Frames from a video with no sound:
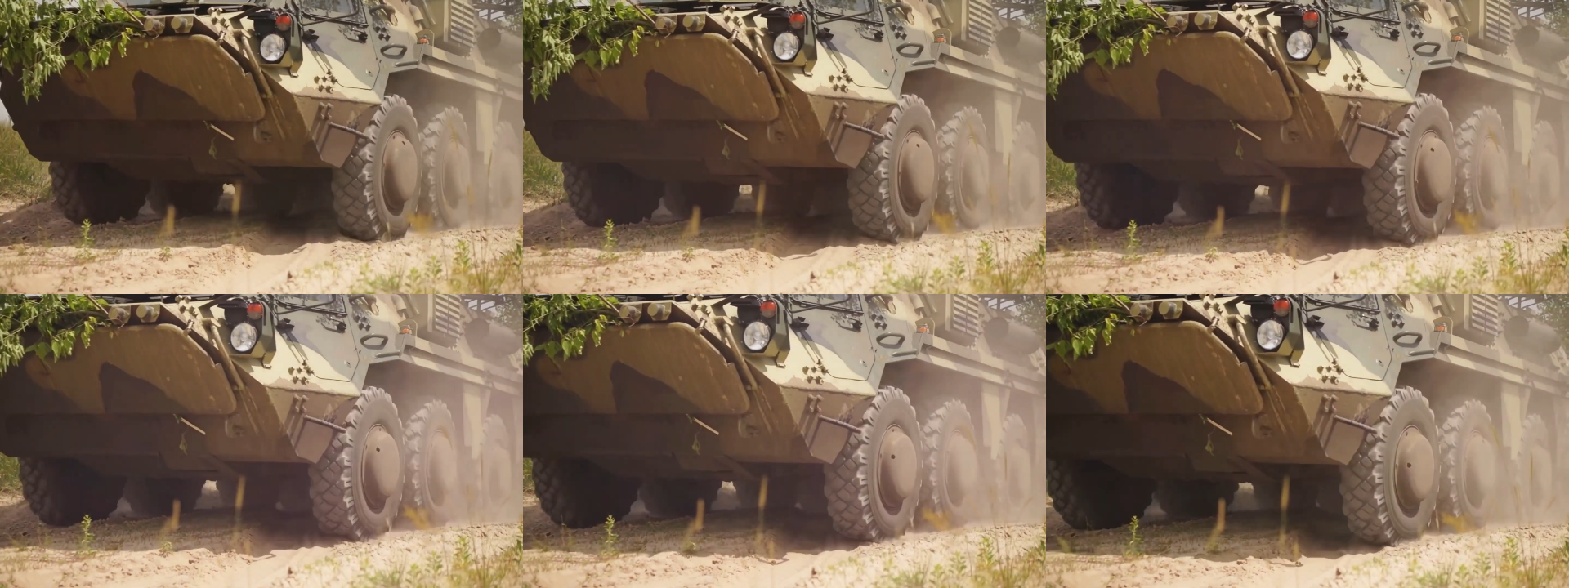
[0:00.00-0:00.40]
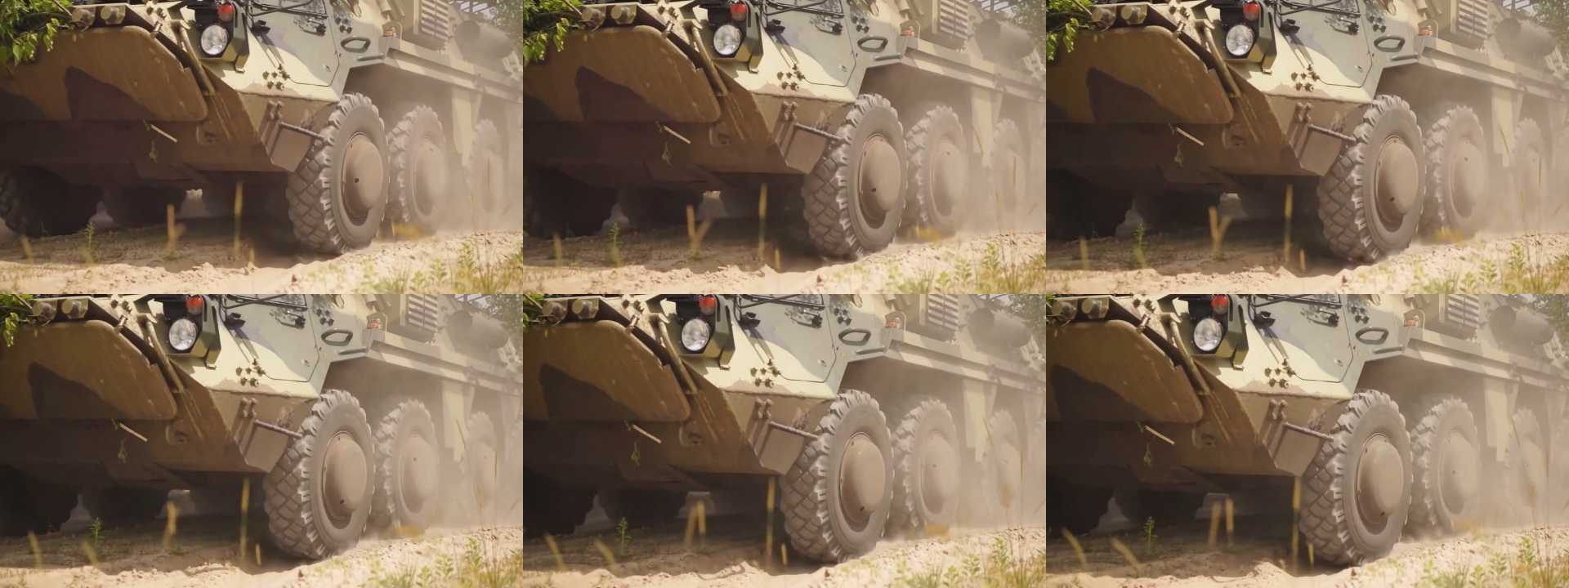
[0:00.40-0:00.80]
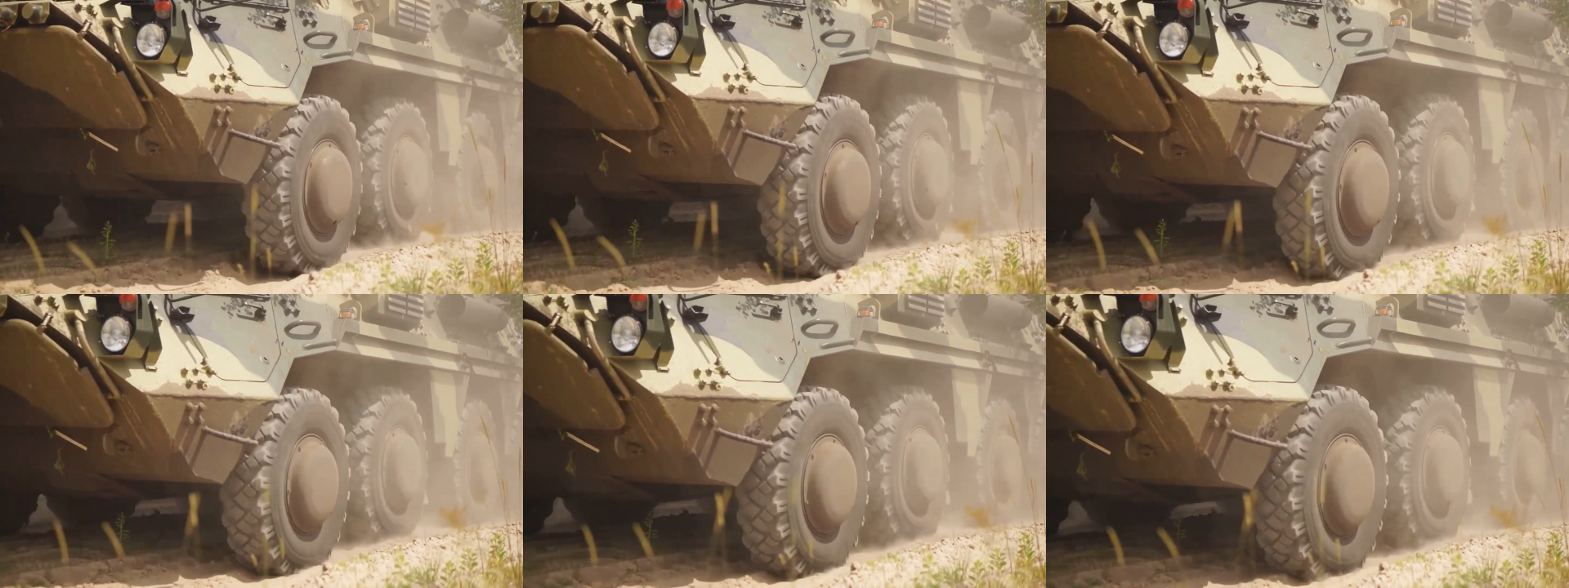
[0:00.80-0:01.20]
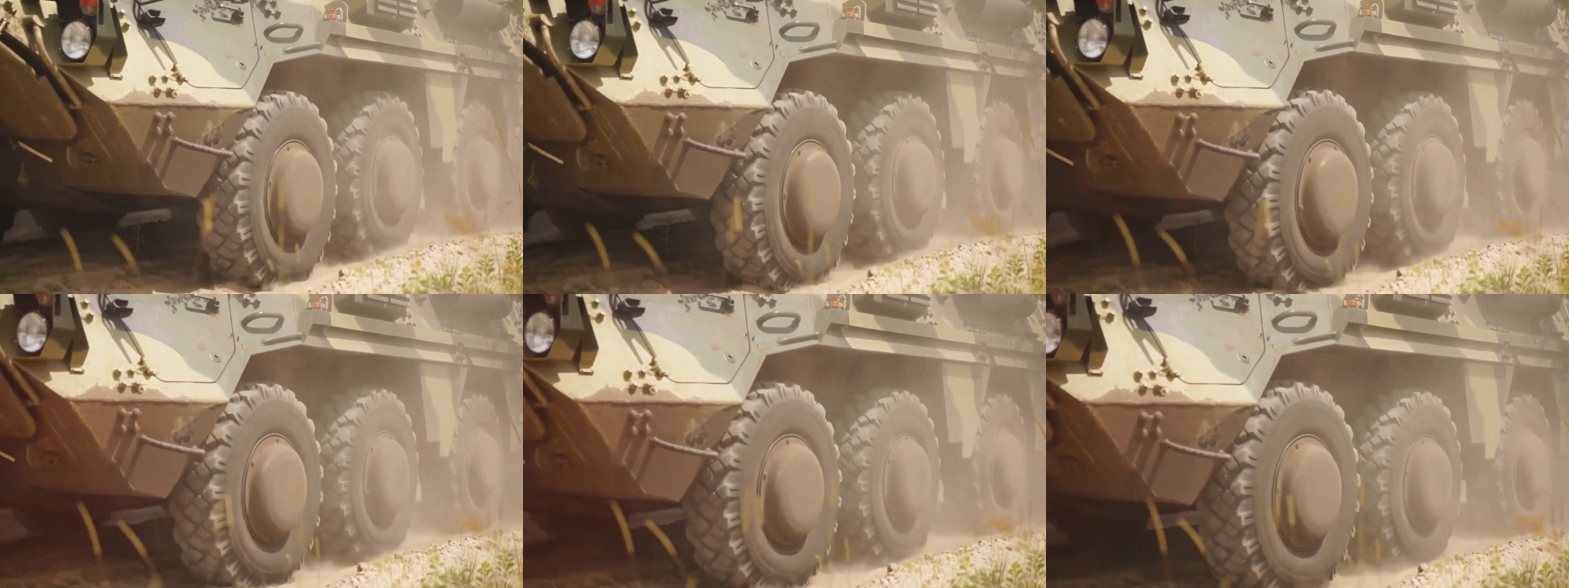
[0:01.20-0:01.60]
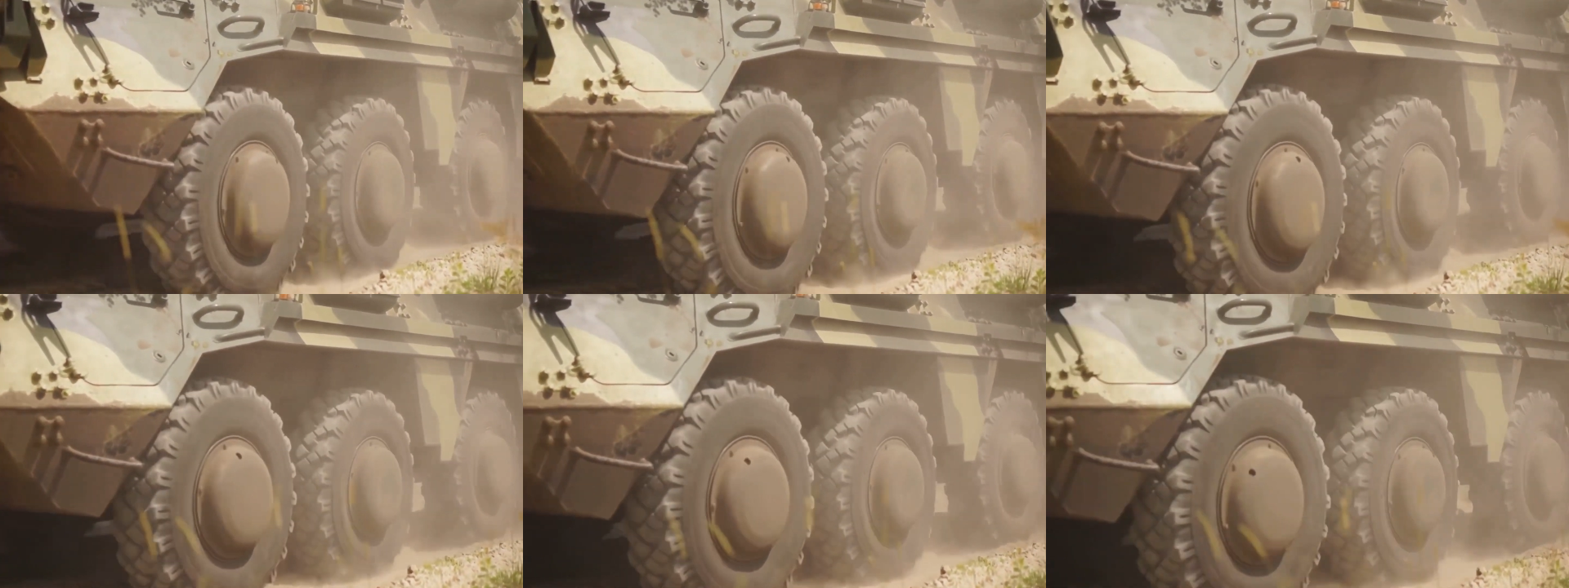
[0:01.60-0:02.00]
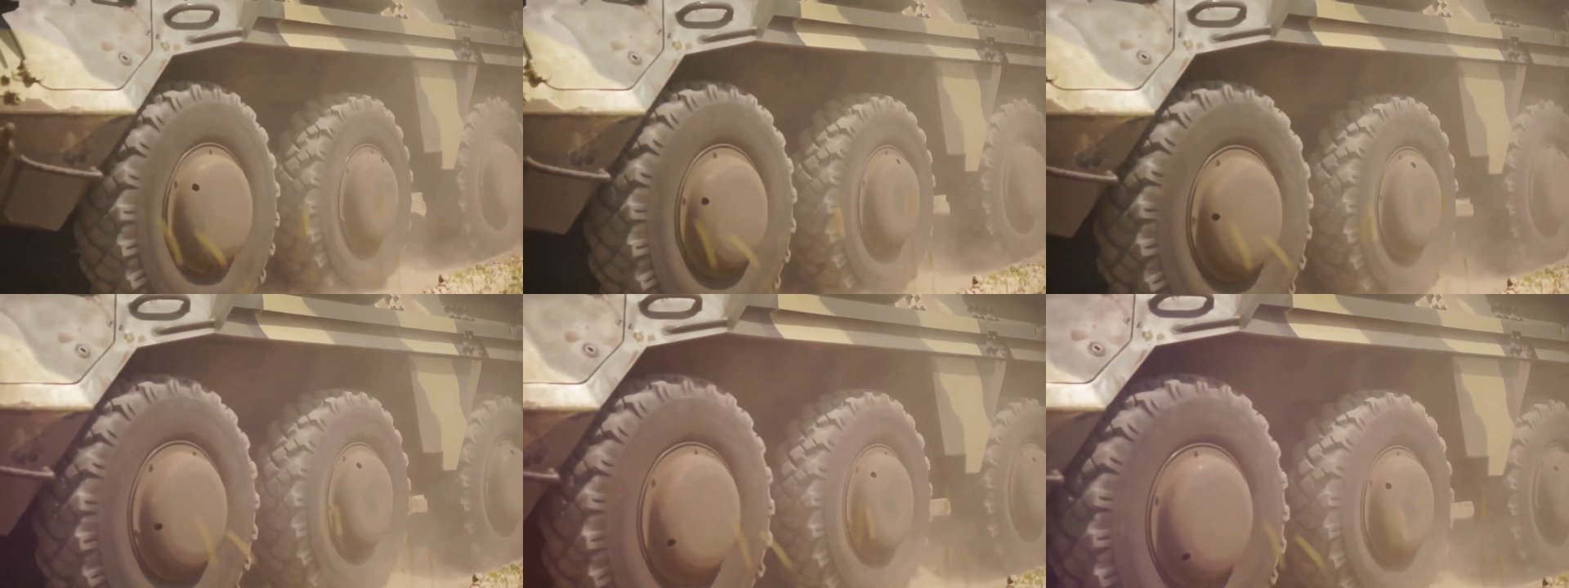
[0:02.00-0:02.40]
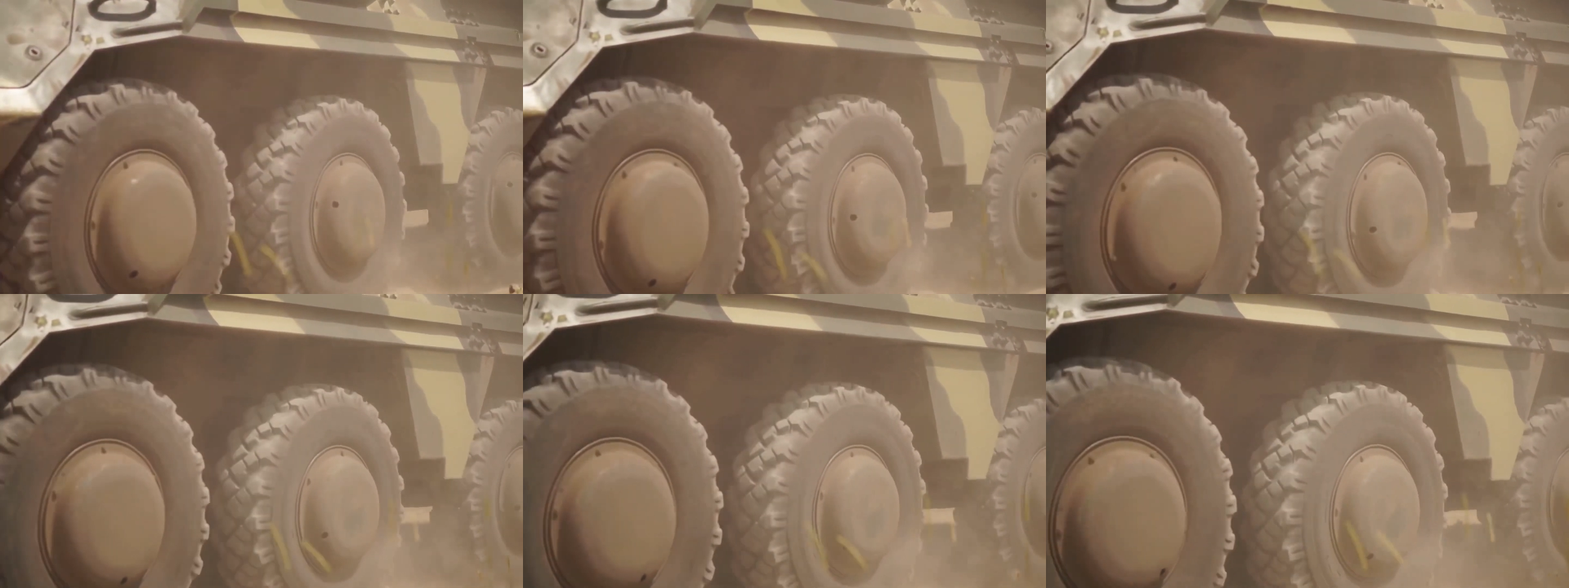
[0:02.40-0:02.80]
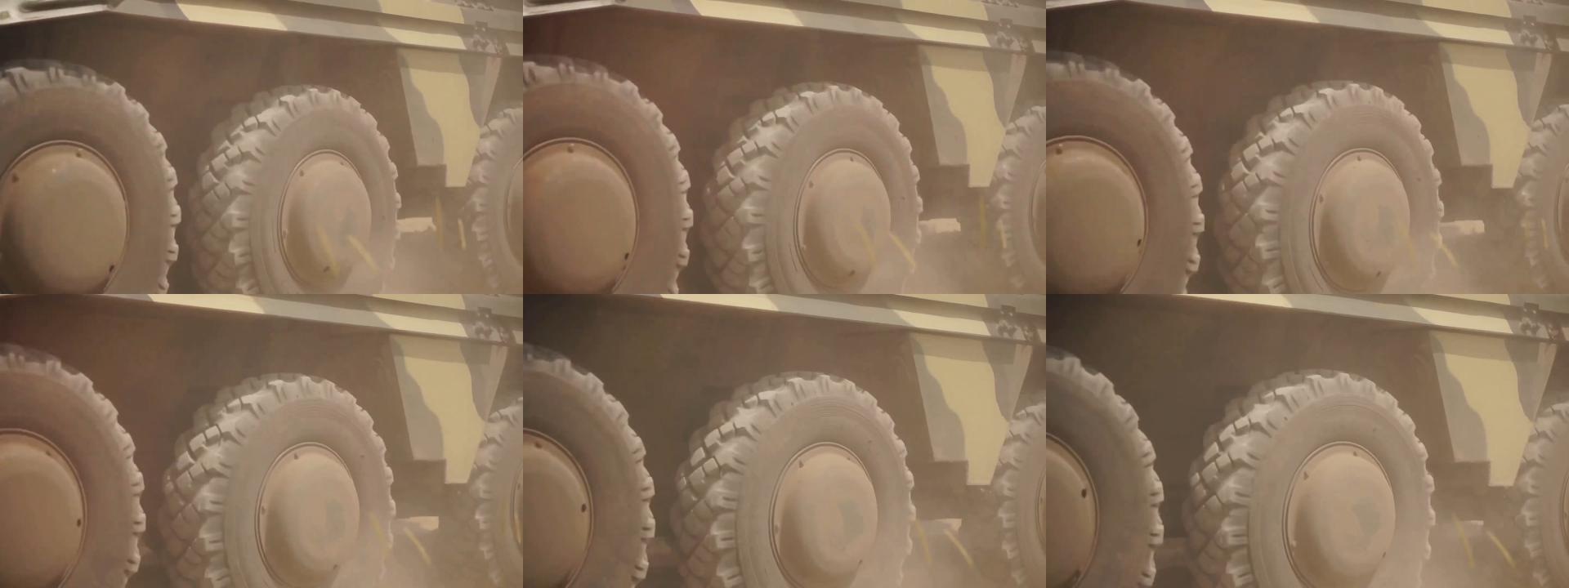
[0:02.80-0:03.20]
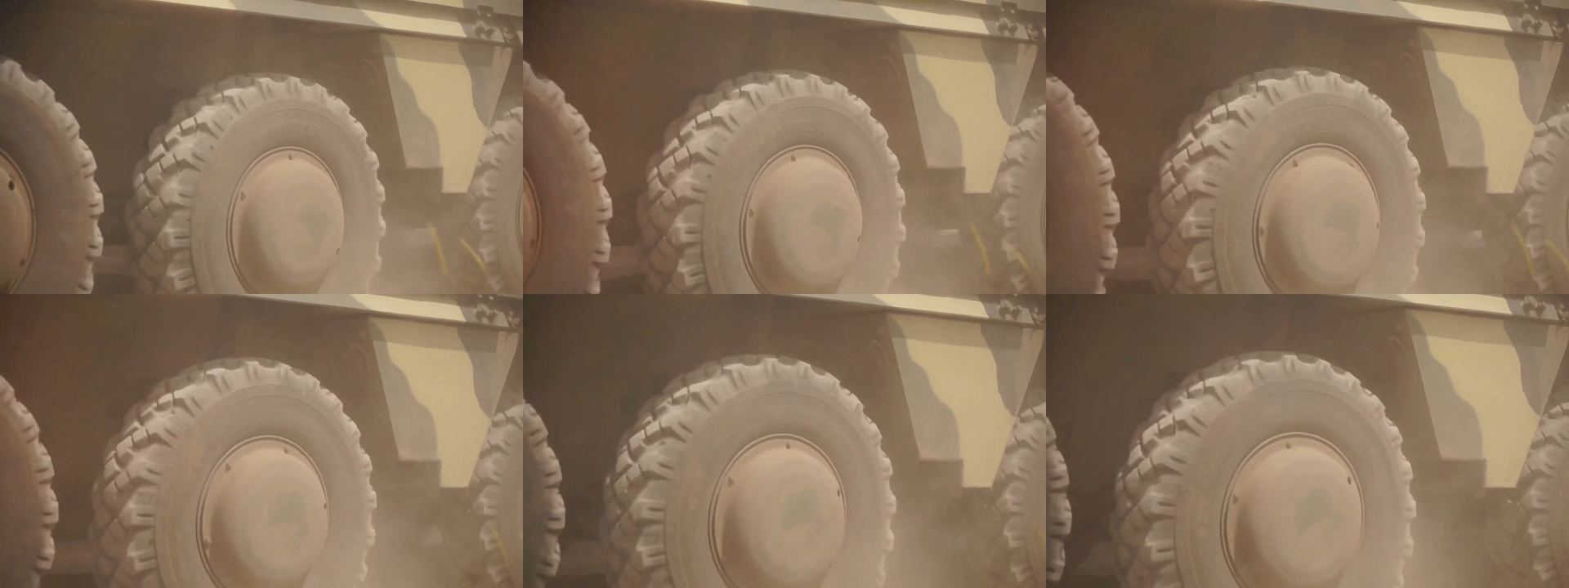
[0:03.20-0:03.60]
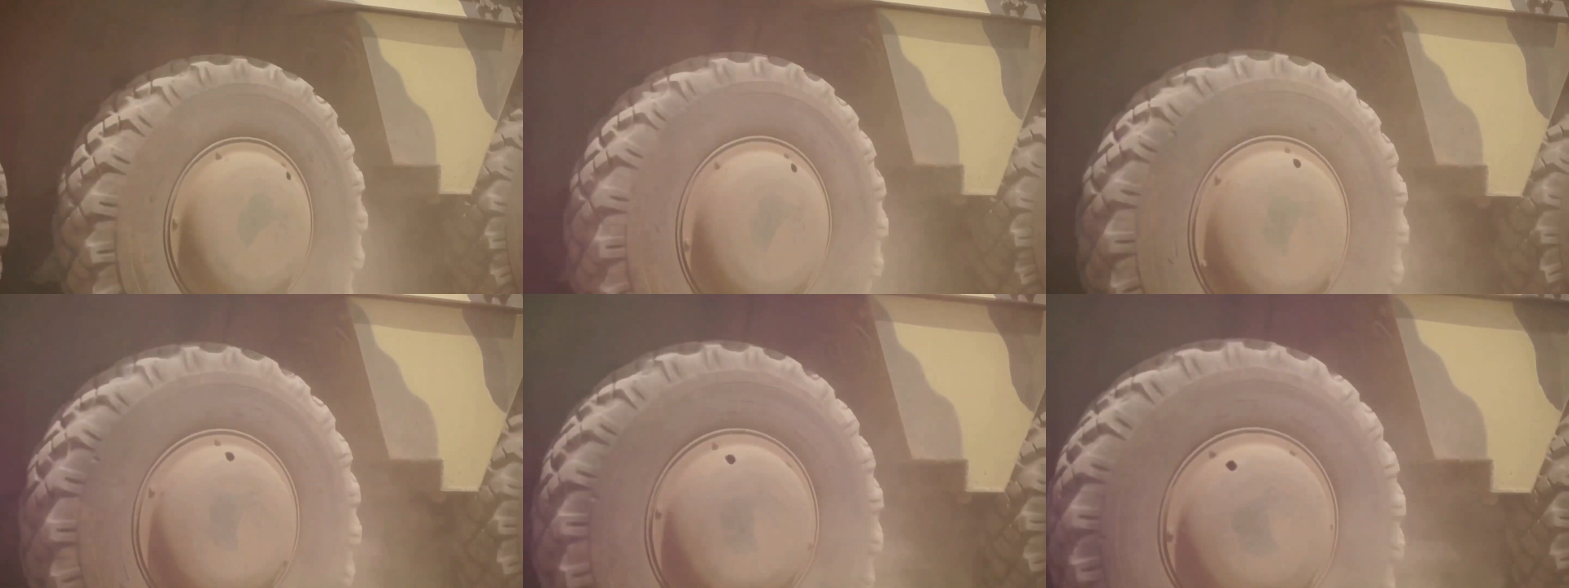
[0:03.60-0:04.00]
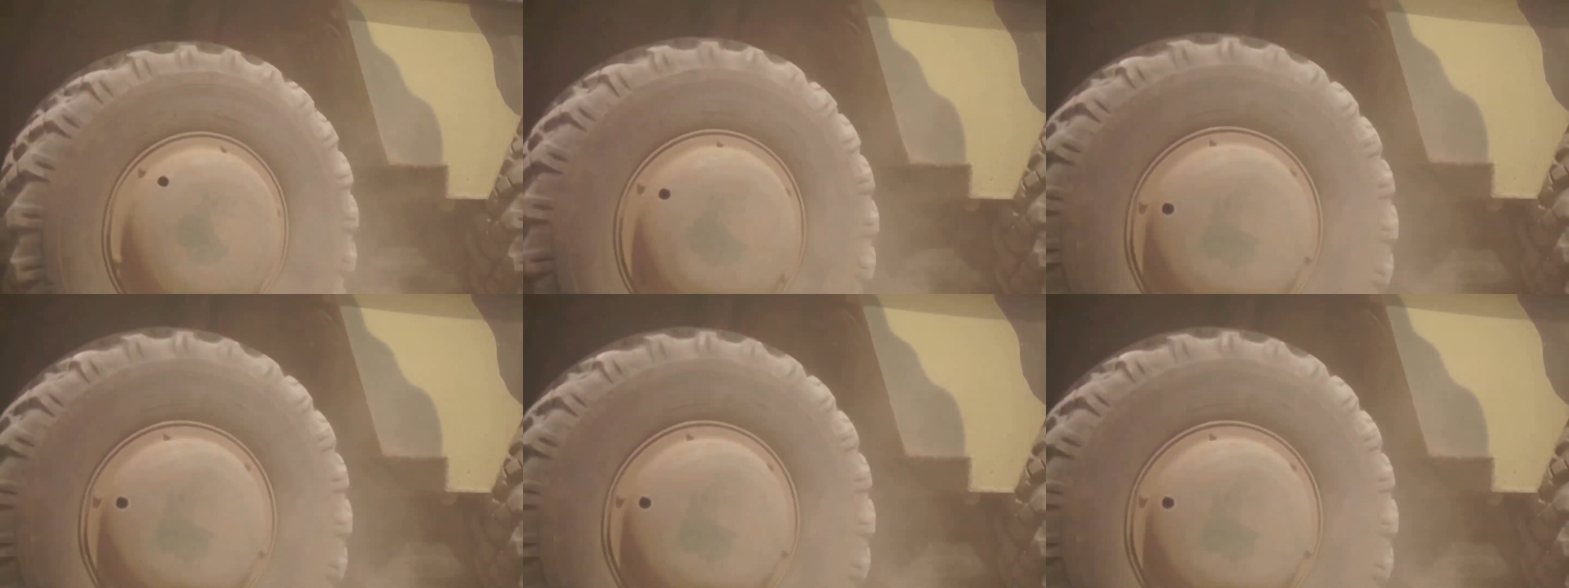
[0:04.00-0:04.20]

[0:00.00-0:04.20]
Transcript: Nobody's mouth can be seen.